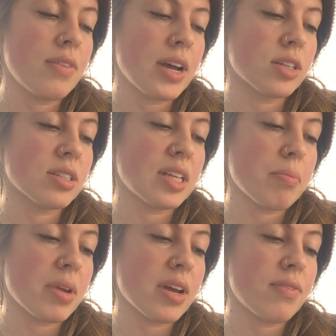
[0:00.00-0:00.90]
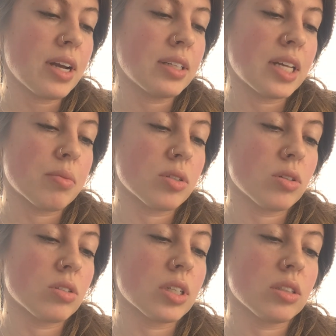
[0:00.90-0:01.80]
Factors that may affect lab
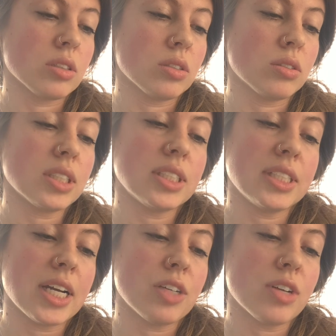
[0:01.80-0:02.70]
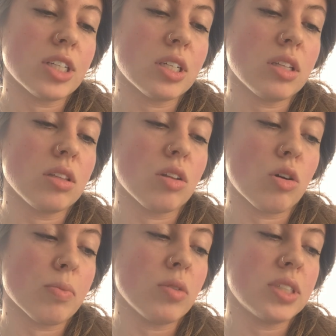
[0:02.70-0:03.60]
results include dehydration,
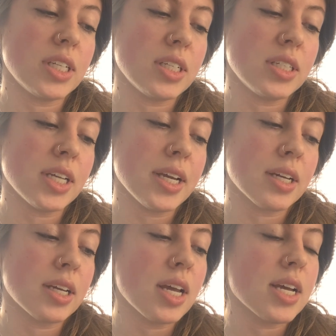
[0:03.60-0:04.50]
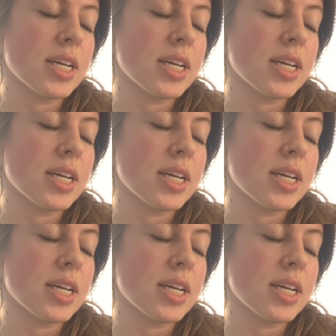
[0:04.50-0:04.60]
low protein intake.